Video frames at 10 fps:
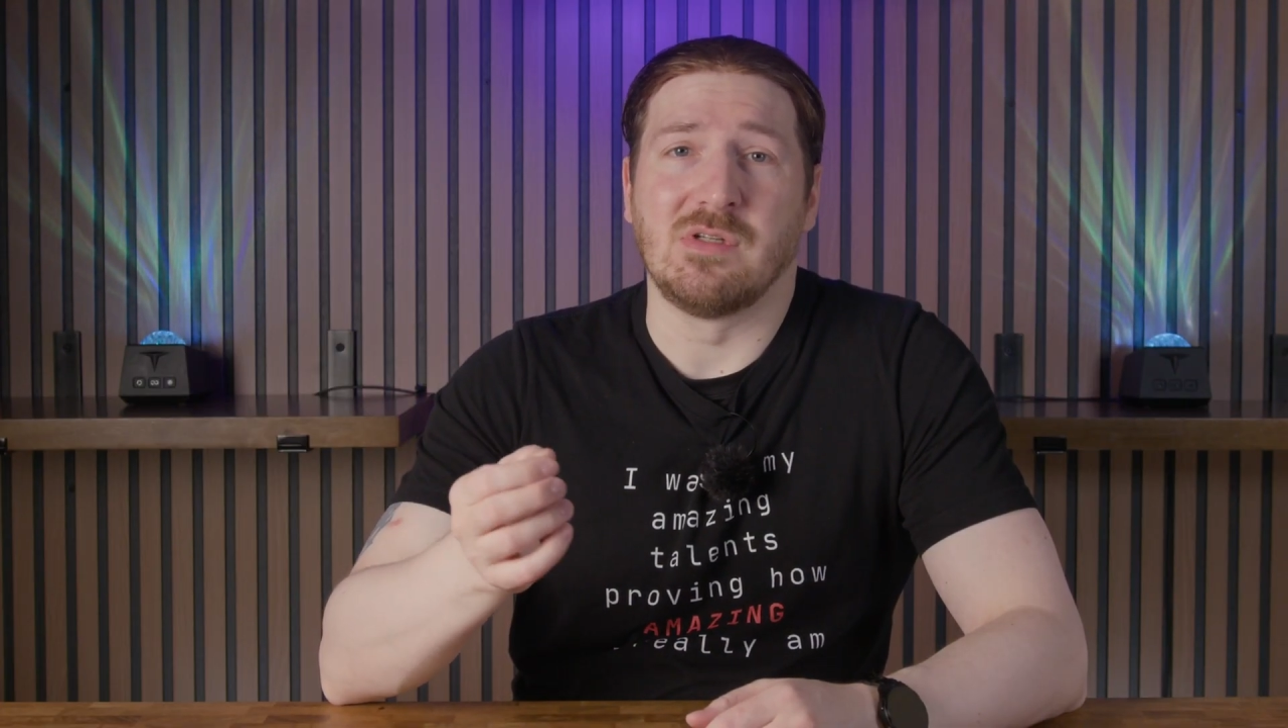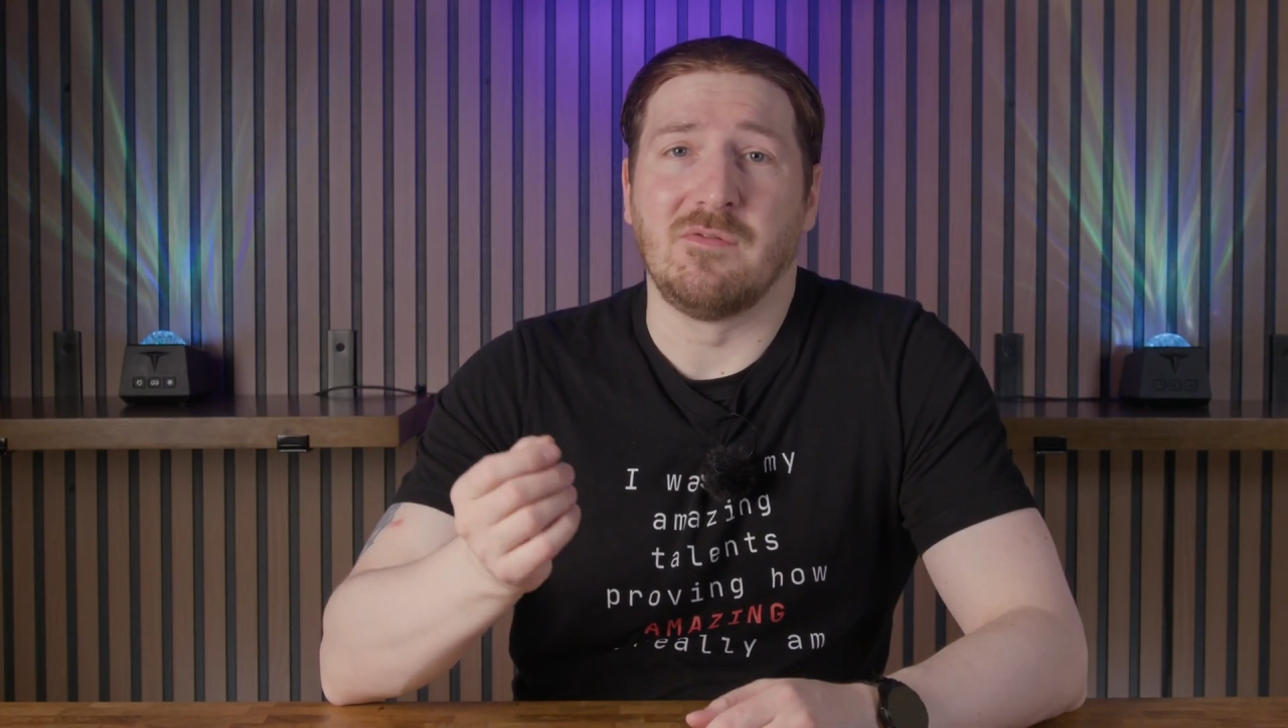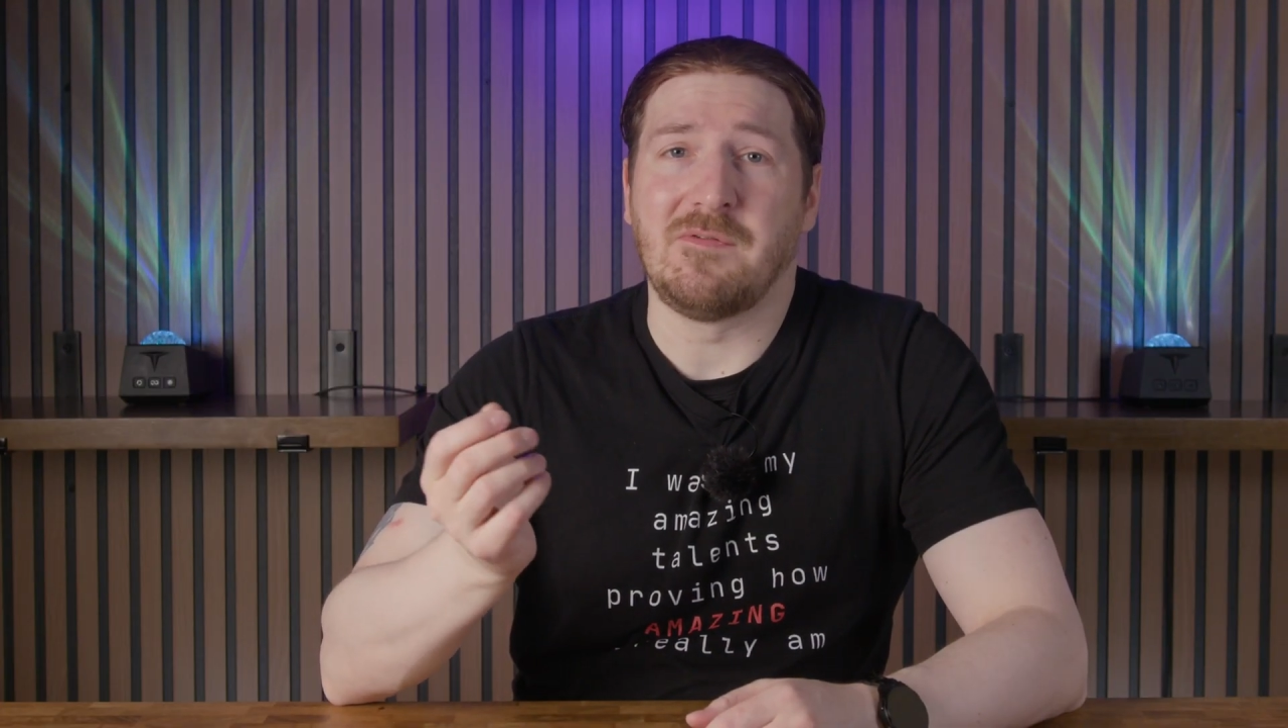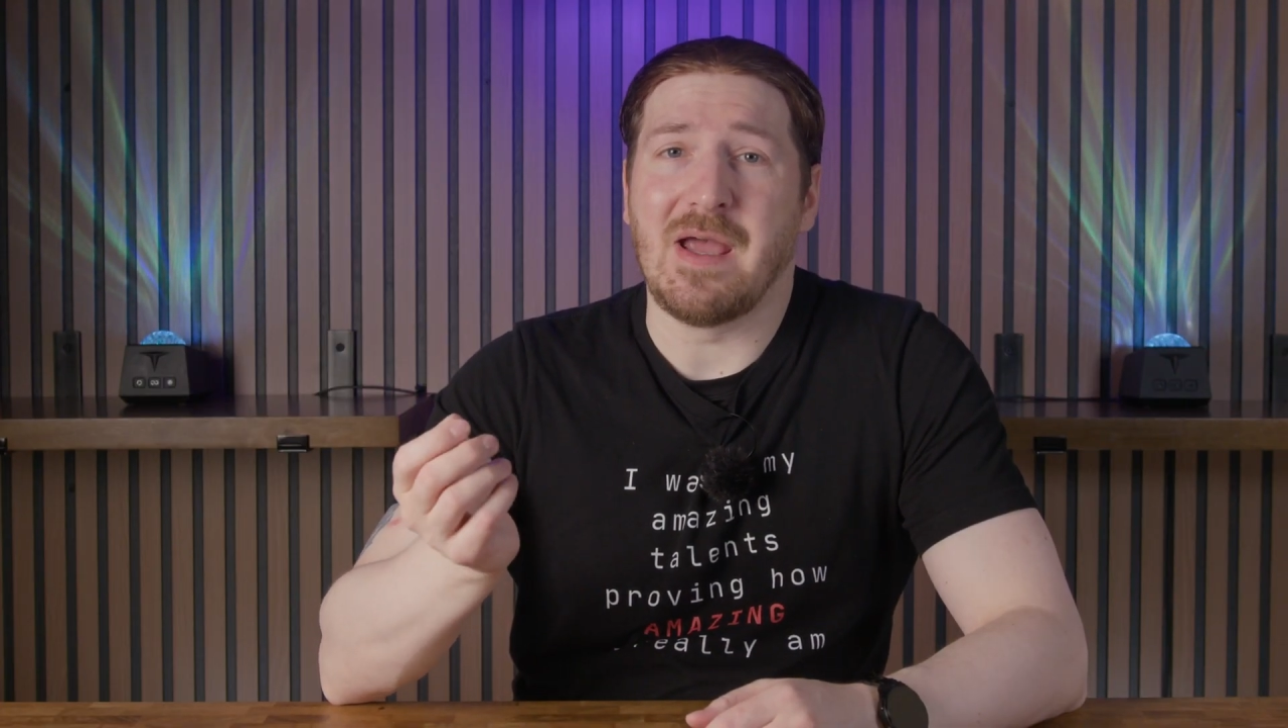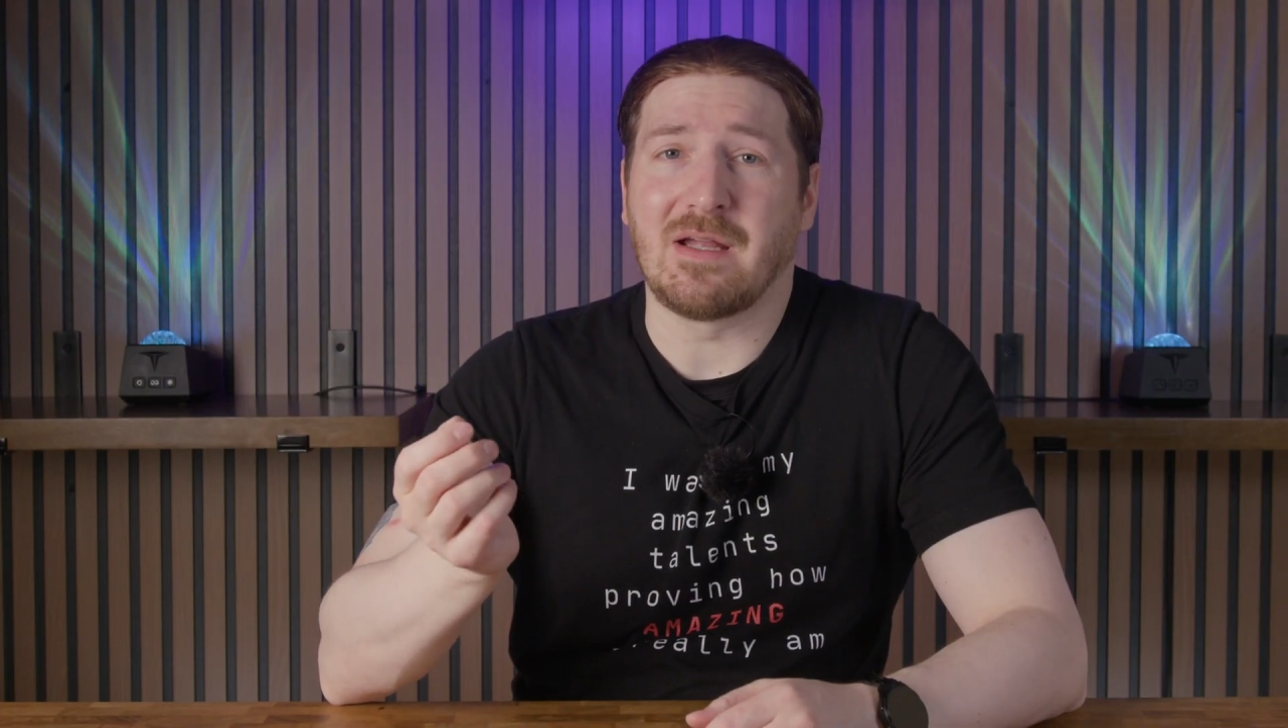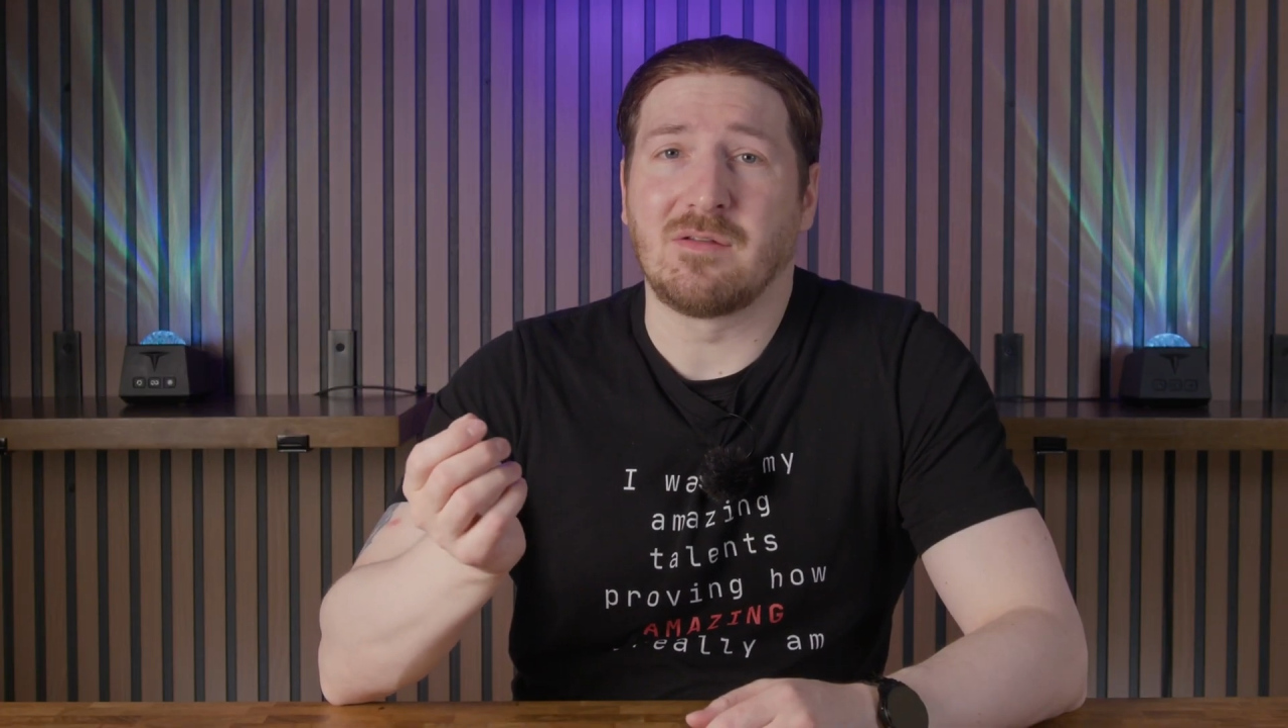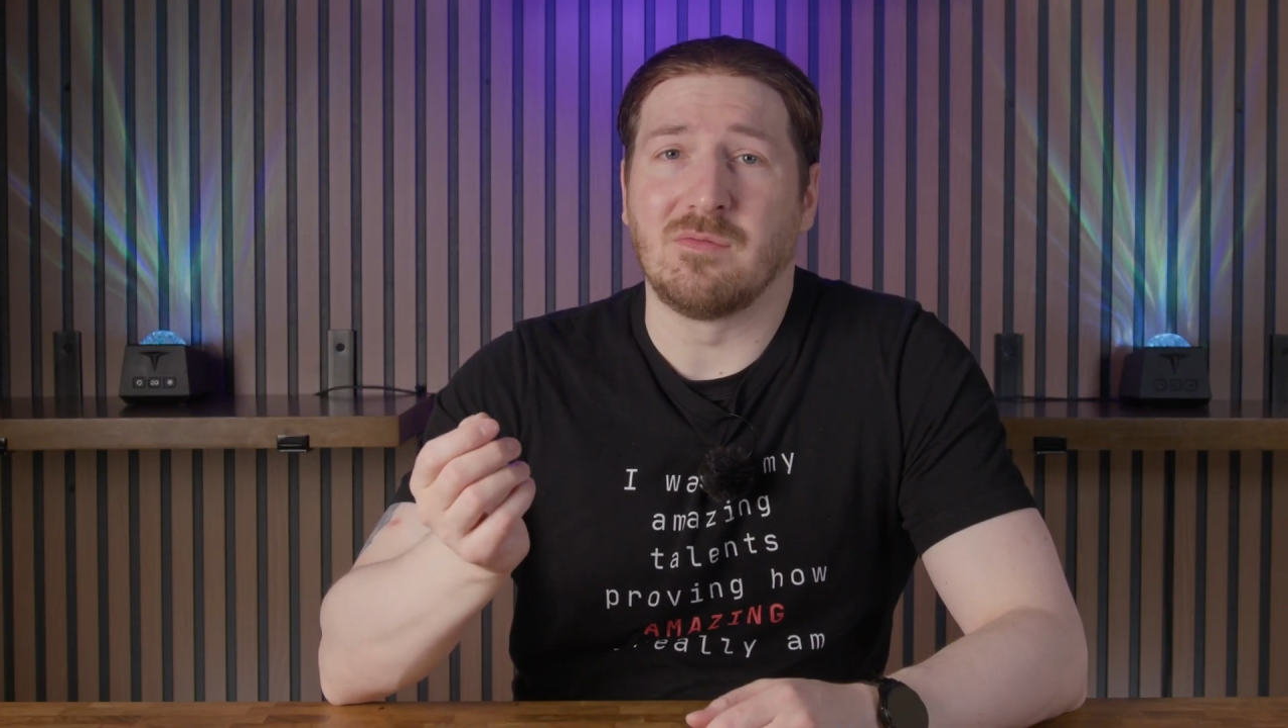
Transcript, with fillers: In fact,